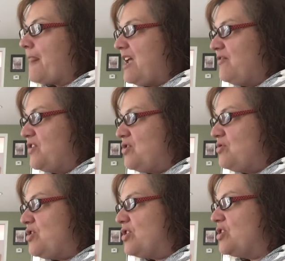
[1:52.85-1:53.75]
If you
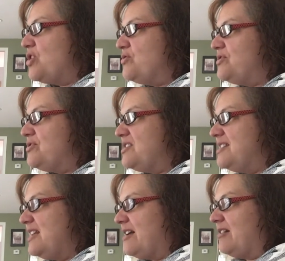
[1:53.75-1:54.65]
look closer
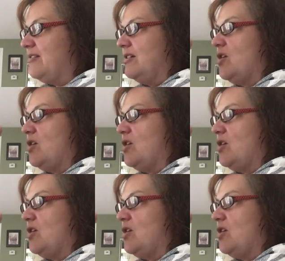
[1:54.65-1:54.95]
still,